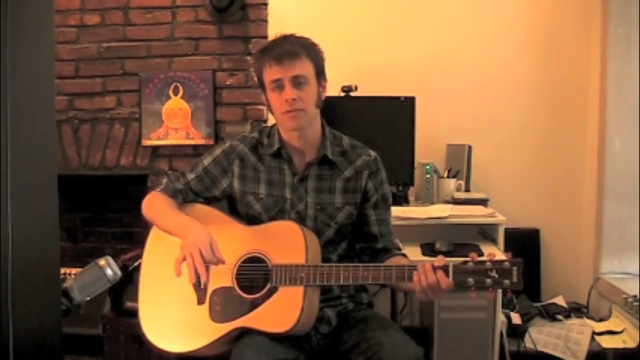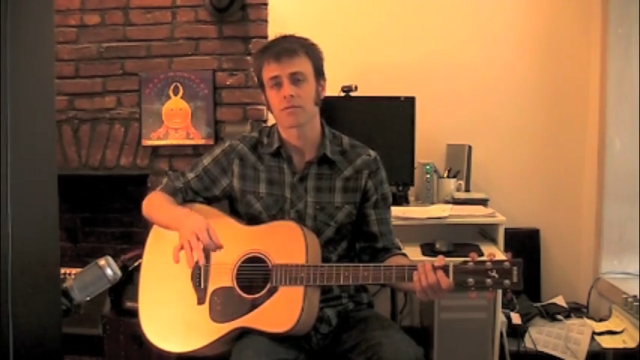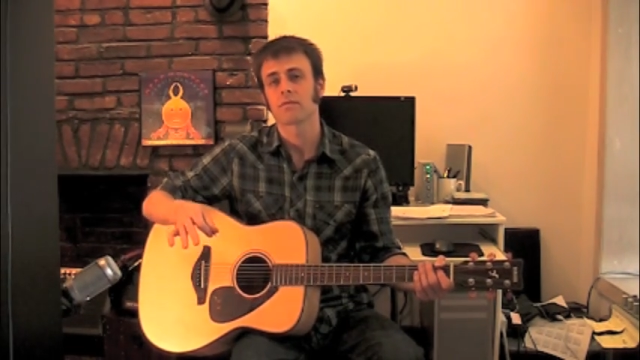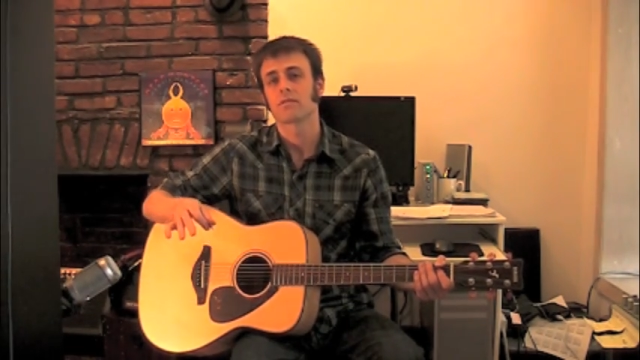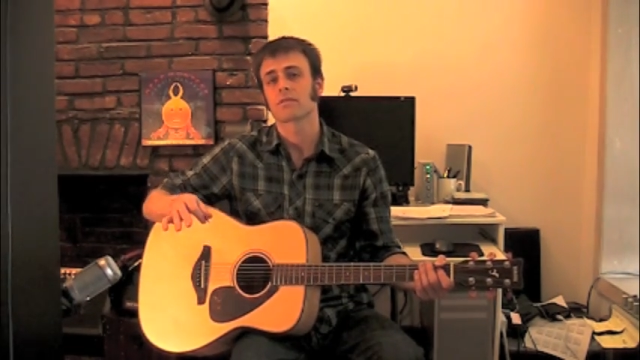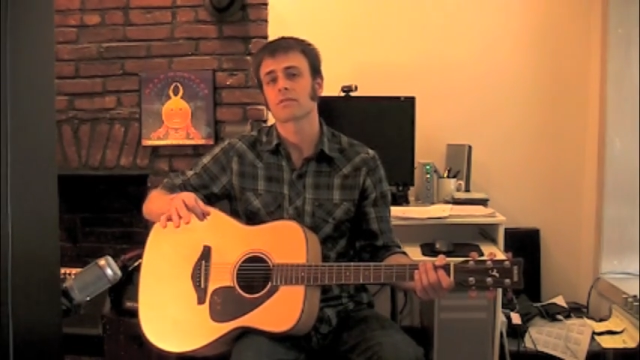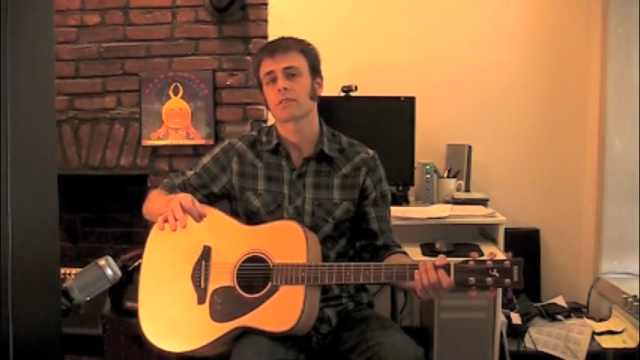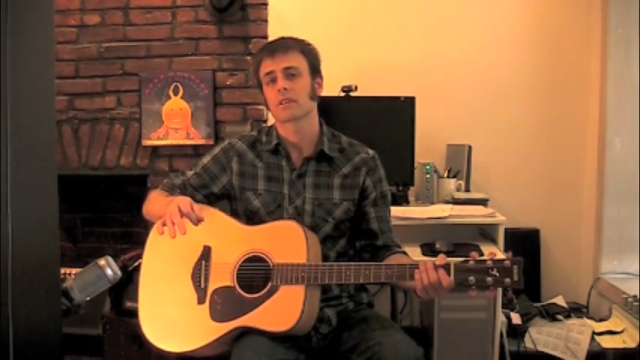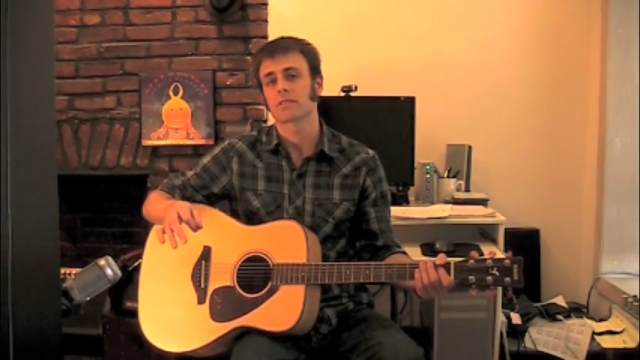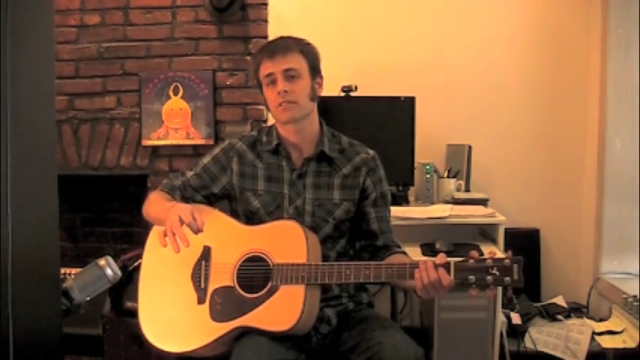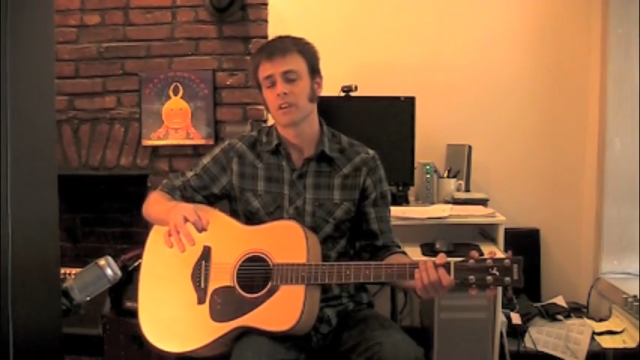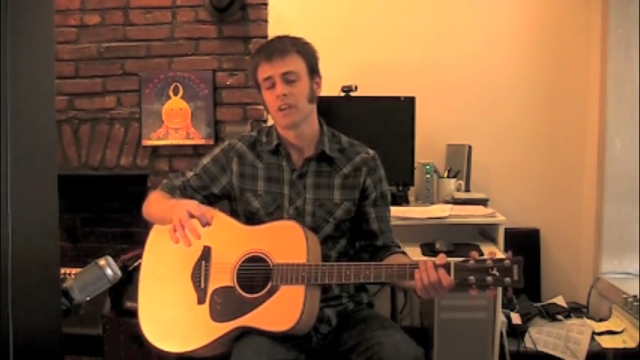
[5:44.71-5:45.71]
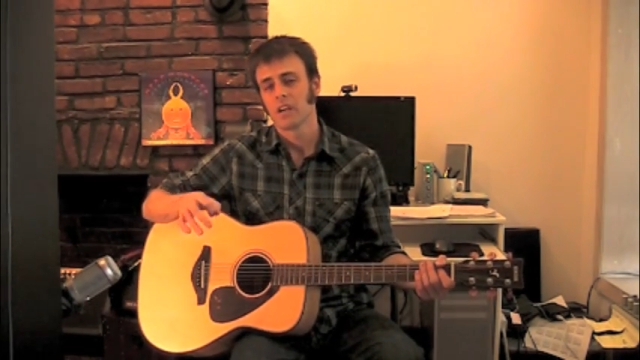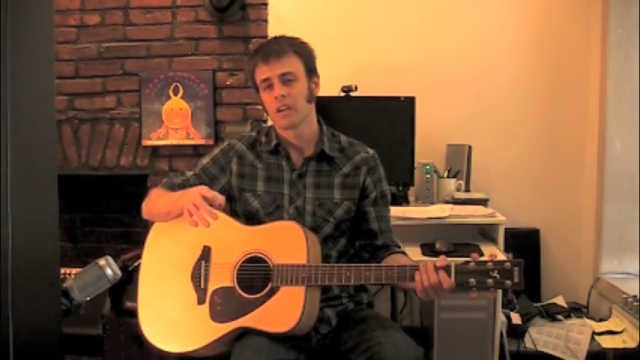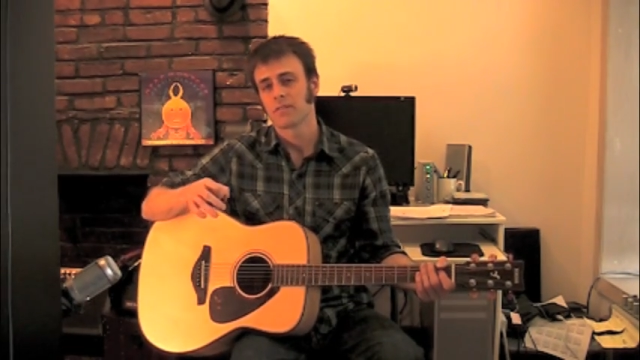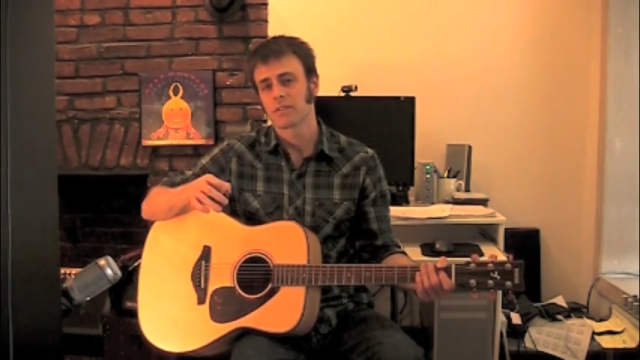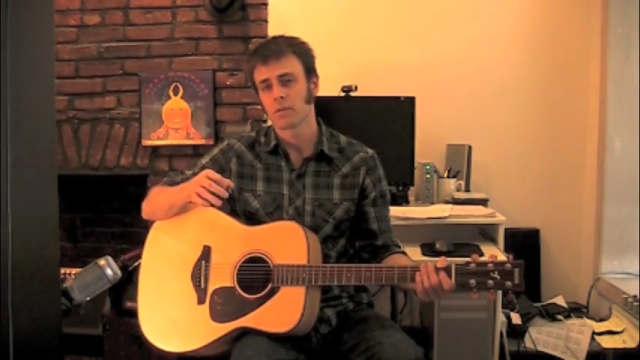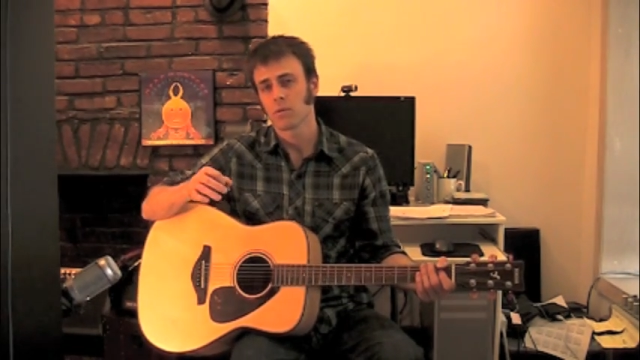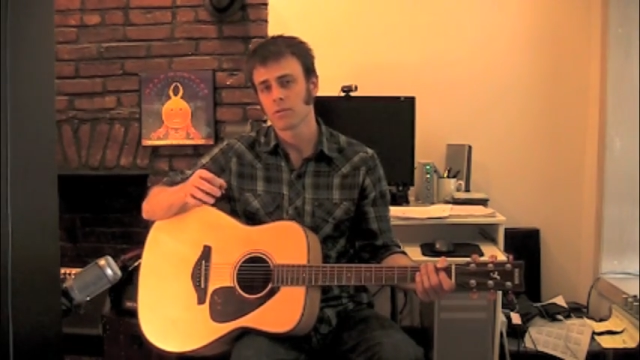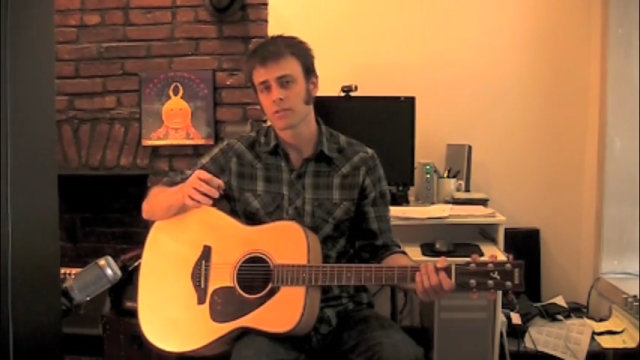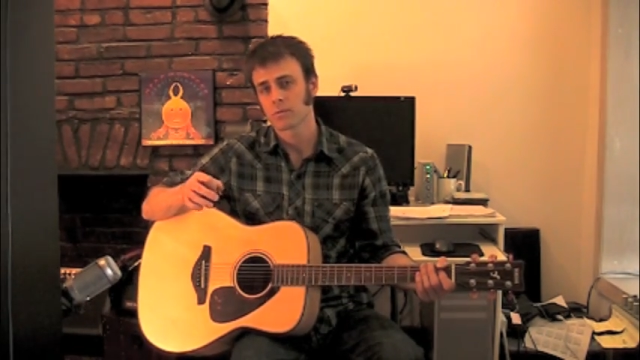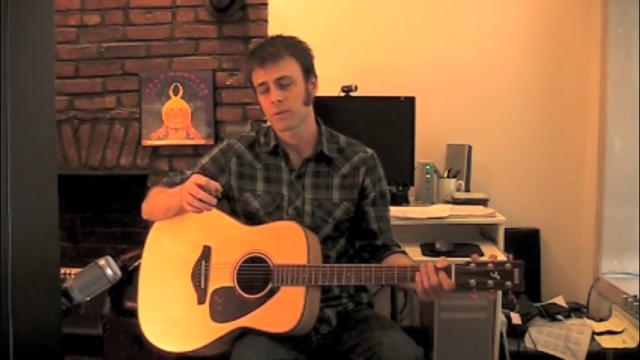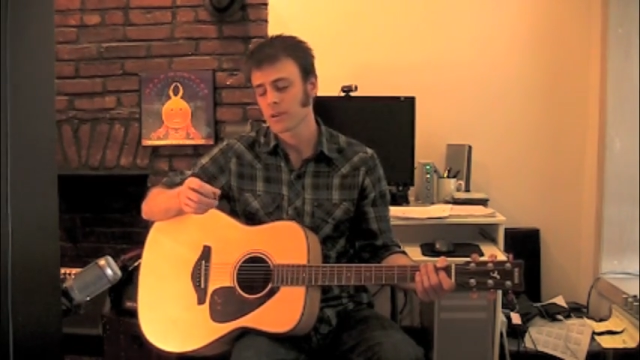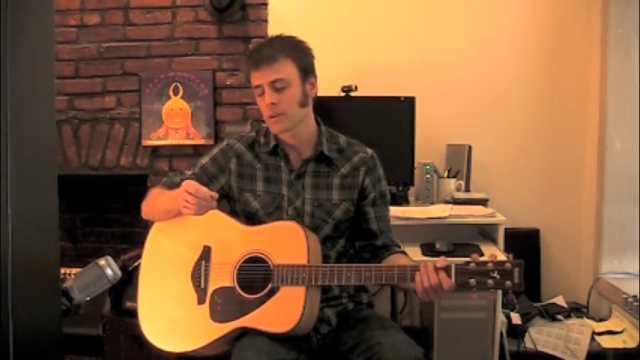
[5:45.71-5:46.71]
through the strings. If you hold
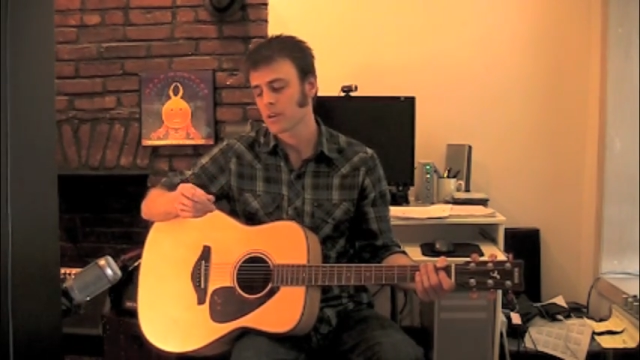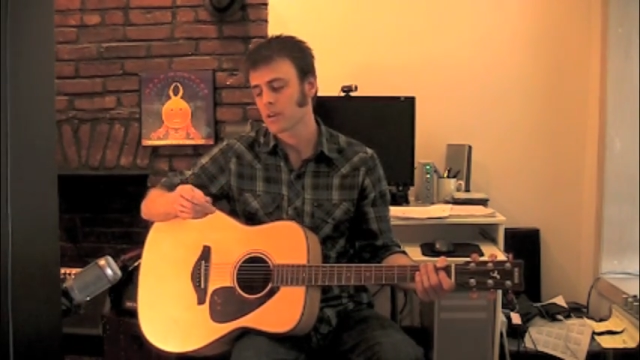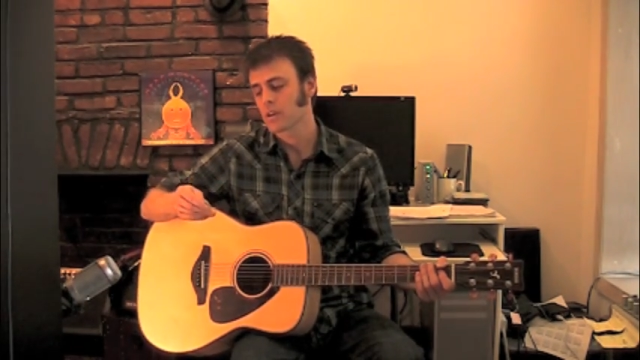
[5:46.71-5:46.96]
your pick